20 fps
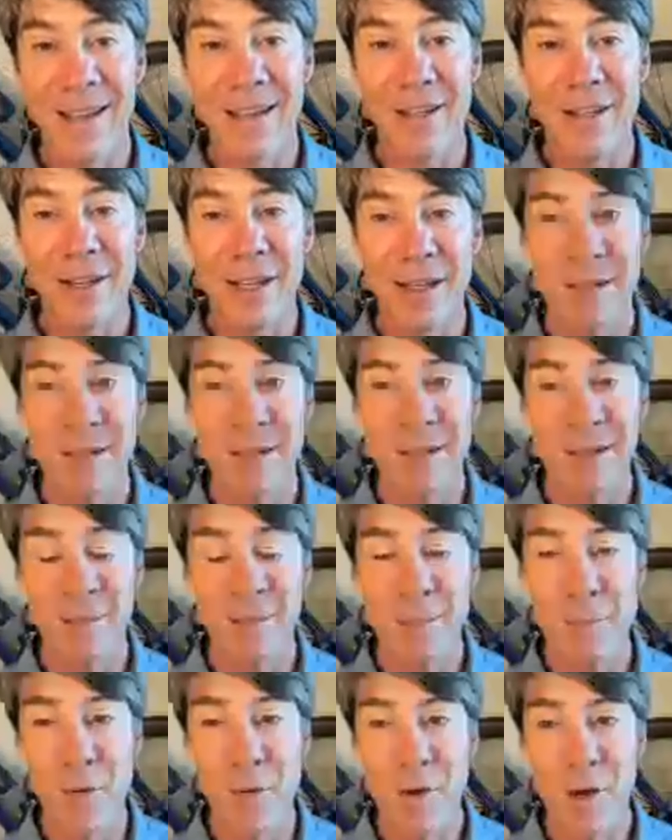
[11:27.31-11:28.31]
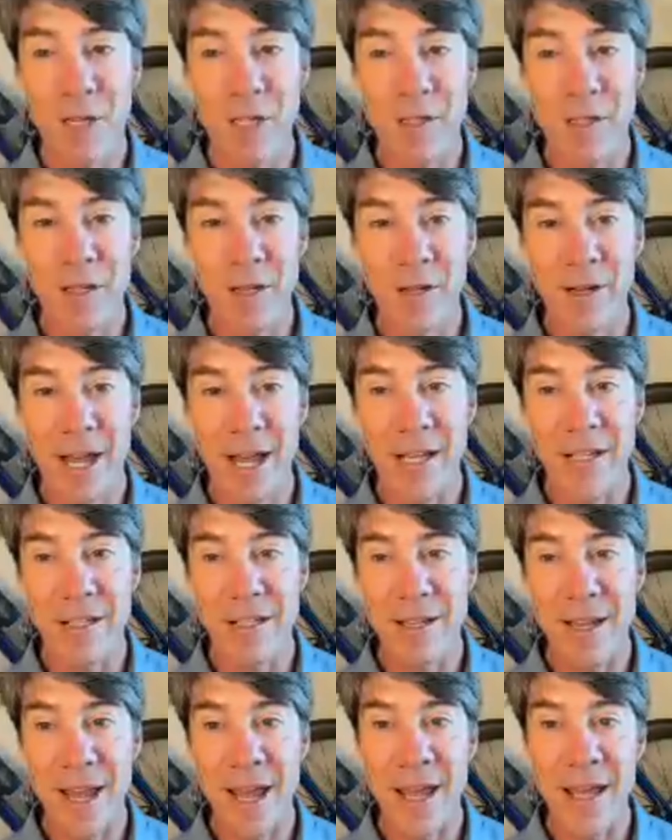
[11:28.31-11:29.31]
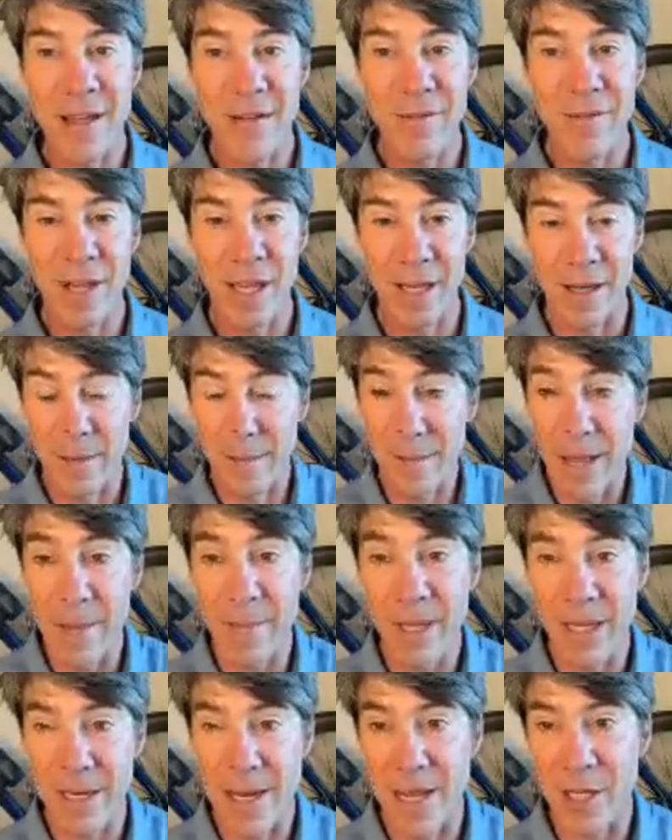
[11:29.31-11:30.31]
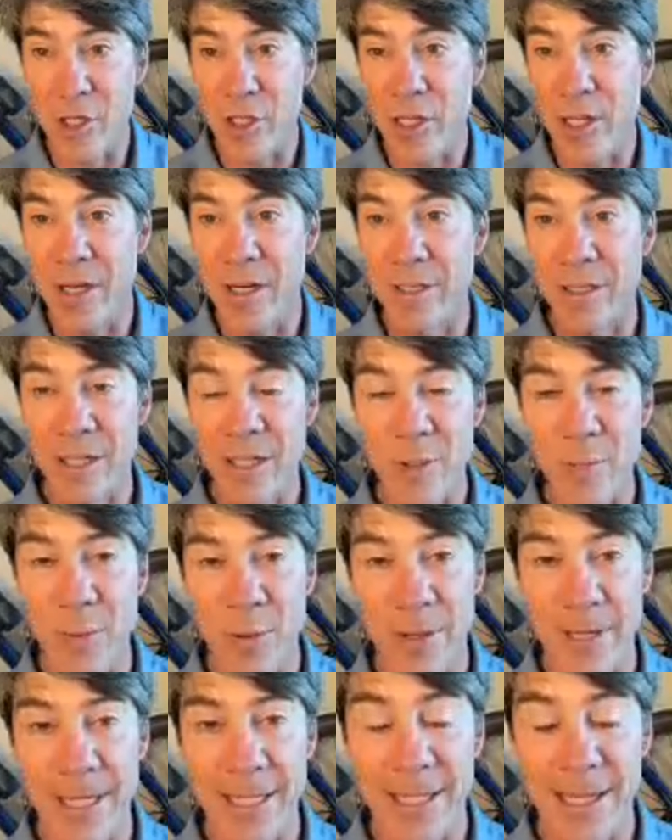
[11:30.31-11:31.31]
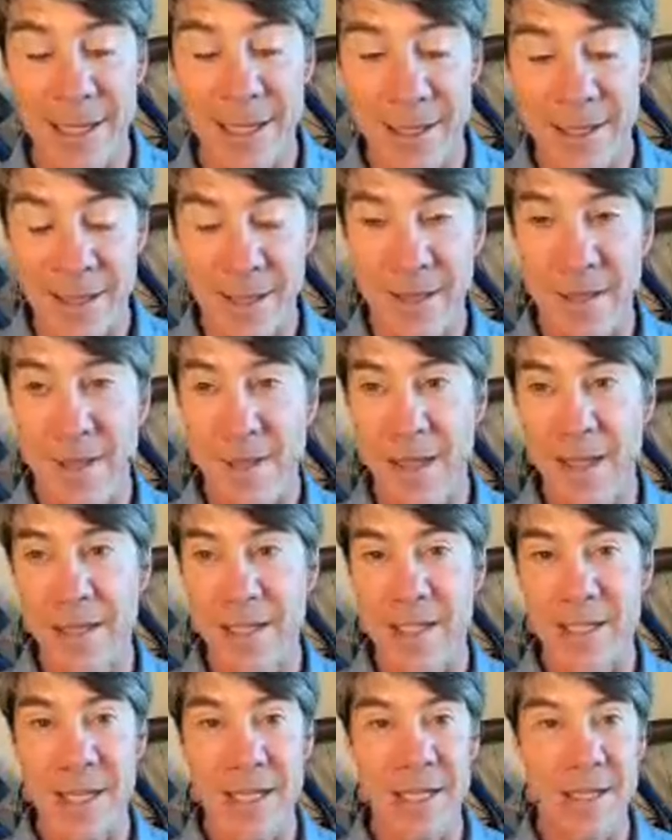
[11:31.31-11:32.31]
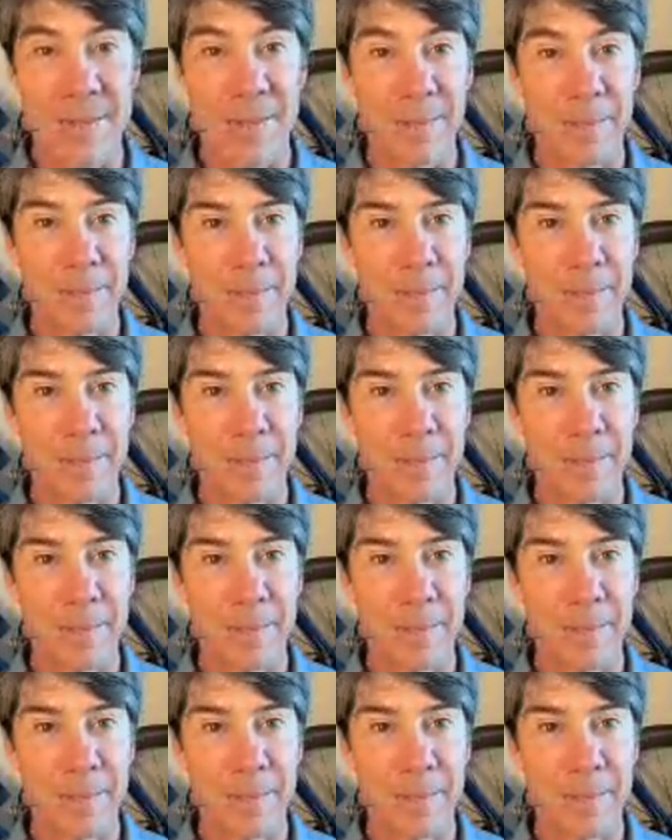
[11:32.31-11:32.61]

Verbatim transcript: you can move on to your next A event and maybe next year at this point in, in the season.